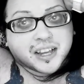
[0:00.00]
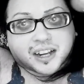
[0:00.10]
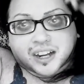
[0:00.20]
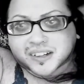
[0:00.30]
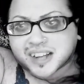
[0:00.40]

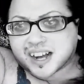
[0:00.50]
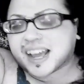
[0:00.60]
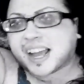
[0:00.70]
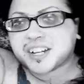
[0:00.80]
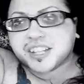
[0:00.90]
oh god,
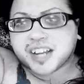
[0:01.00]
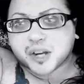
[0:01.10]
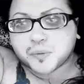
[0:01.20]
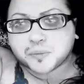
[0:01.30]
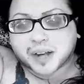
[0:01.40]
actually
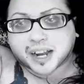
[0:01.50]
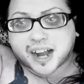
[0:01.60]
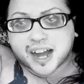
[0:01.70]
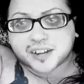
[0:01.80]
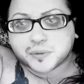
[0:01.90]
I, I
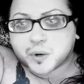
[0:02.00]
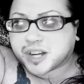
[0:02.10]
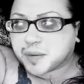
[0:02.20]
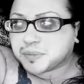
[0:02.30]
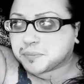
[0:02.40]
kind of
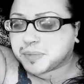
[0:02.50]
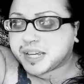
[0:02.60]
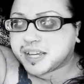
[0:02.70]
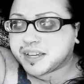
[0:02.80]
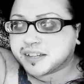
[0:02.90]
woke up to
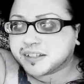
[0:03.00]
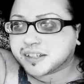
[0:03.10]
pee